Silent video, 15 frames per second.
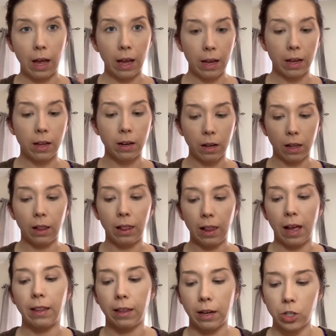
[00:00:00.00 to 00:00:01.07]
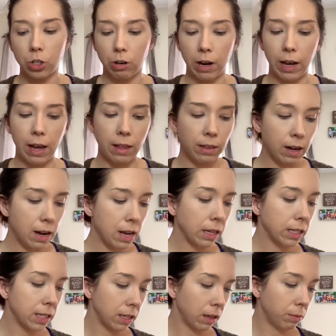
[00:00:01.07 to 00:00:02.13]
And let that dry. And the
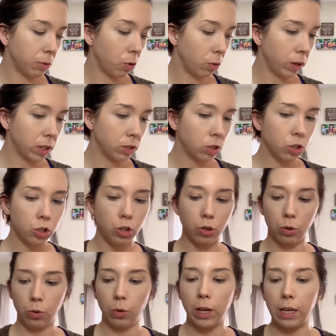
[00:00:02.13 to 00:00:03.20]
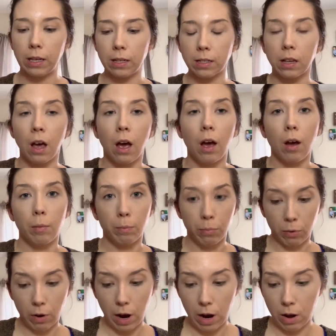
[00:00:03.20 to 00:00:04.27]
next thing I'm going to do is
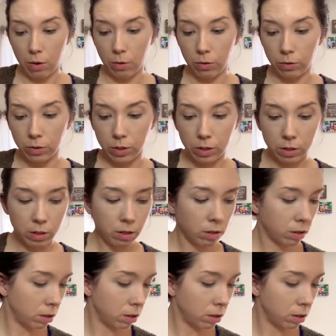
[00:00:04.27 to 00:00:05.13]
brows.